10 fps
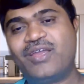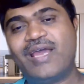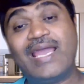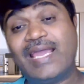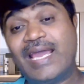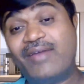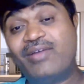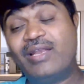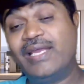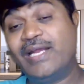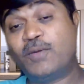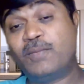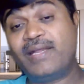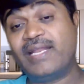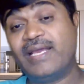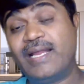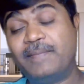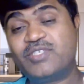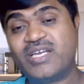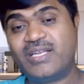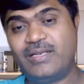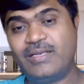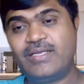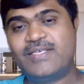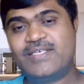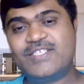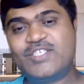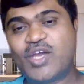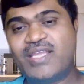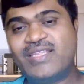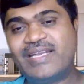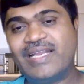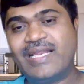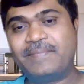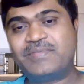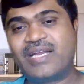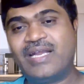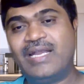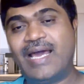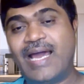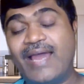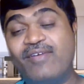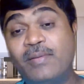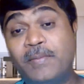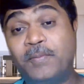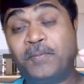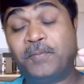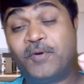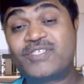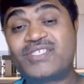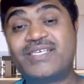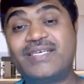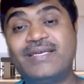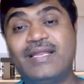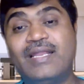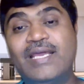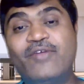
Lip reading: Okay, I have a link to my Telegram channel. Join the Telegram channel. I will be posting